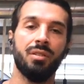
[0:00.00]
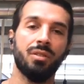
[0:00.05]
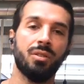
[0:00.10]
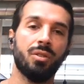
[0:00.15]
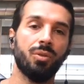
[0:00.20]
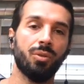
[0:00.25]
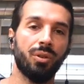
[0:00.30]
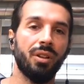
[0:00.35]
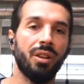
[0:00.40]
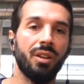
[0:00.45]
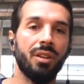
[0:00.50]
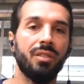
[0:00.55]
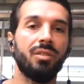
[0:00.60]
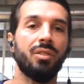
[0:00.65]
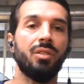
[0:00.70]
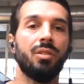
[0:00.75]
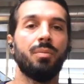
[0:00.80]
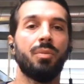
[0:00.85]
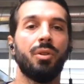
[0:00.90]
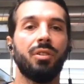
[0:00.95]
correlated to
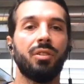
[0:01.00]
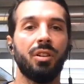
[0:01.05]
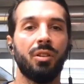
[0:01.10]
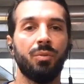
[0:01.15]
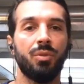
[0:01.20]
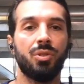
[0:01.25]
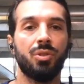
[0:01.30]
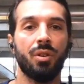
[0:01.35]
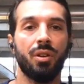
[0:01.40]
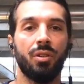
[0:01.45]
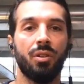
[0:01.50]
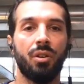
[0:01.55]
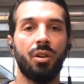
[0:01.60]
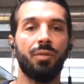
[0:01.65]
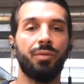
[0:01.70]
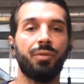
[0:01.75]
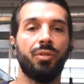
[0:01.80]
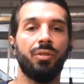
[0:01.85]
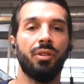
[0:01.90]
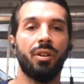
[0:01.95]
the market. We try to
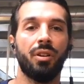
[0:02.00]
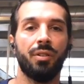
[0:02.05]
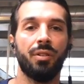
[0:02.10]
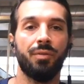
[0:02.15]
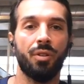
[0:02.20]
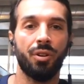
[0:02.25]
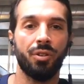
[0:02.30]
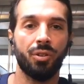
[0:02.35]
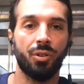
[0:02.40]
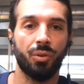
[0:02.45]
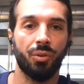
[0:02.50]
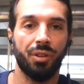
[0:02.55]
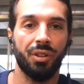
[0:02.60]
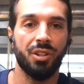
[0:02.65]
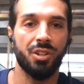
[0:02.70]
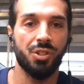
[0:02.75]
offer a lot of uncorrelated